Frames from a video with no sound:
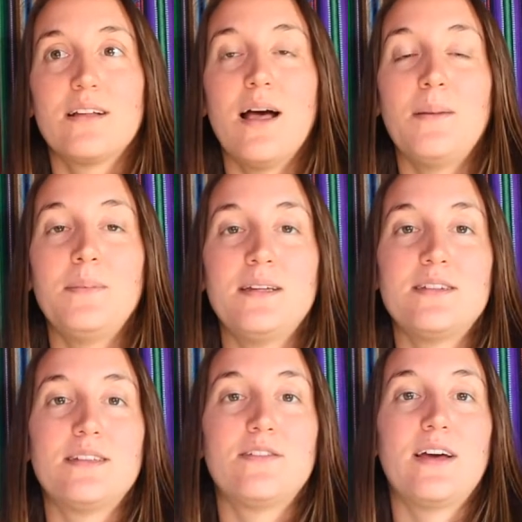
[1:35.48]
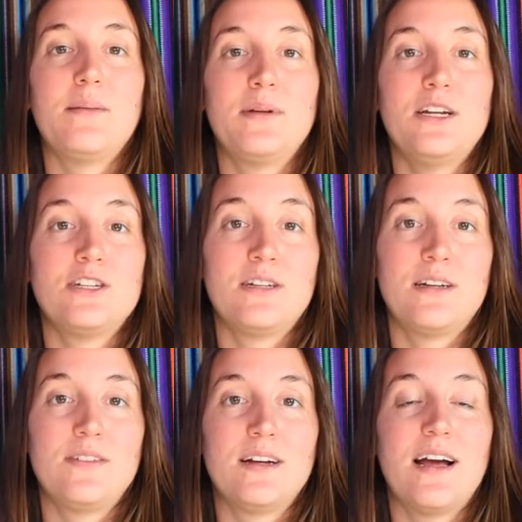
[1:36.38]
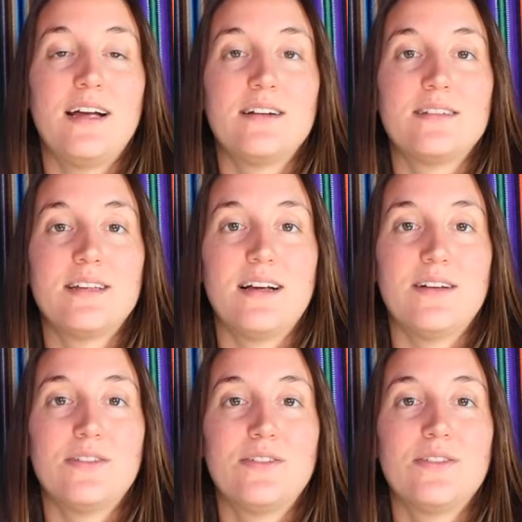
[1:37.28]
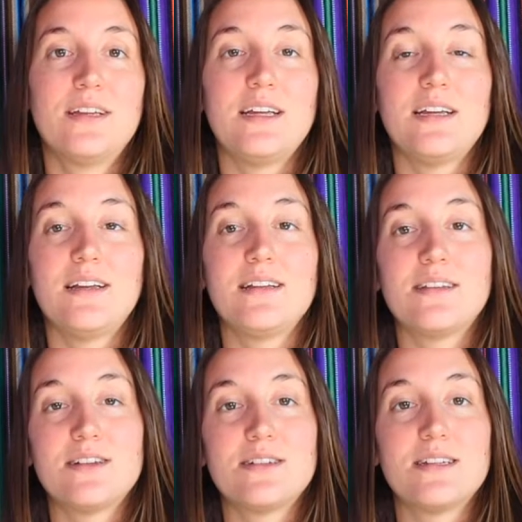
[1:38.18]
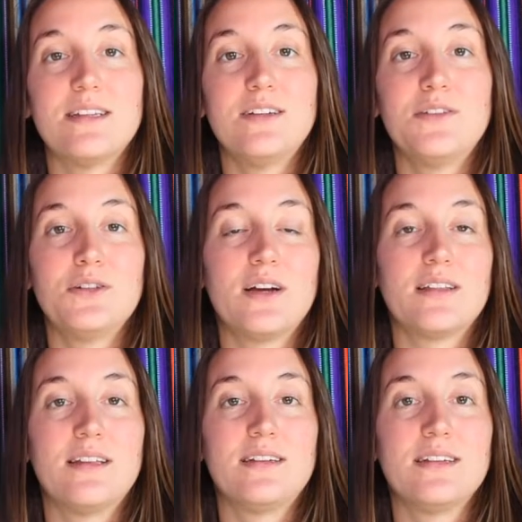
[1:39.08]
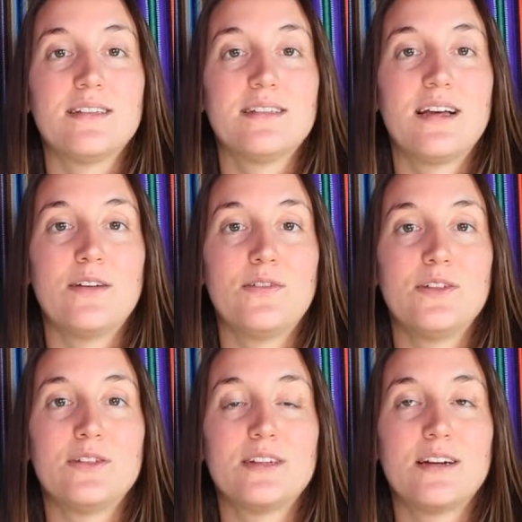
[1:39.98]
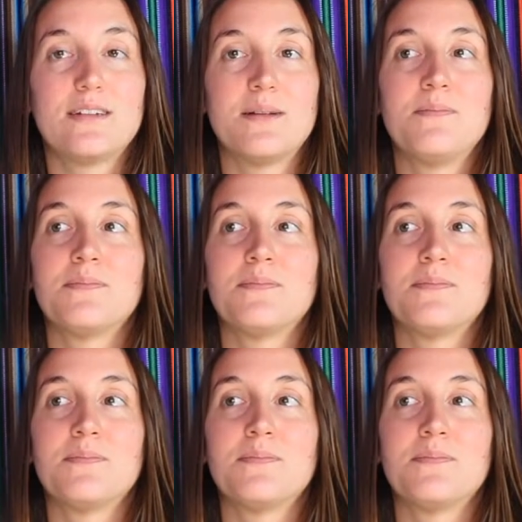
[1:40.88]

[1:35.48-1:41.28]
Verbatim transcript: come into the vibration of your higher self and start to live your authentic self, you start